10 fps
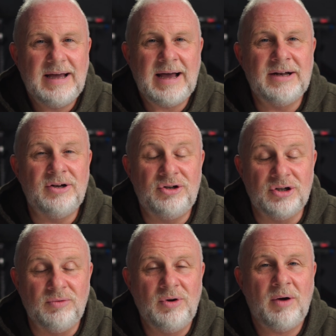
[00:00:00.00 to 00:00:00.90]
and
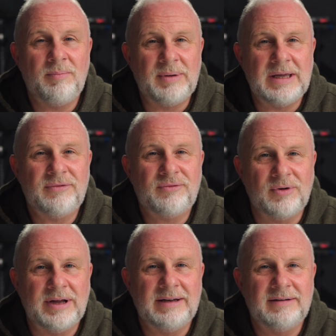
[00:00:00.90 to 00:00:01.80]
do not be
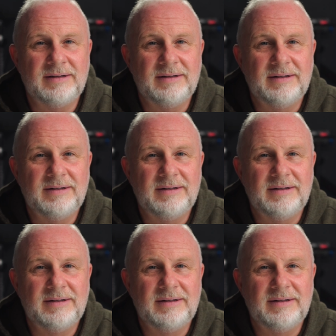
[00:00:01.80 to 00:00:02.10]
afraid.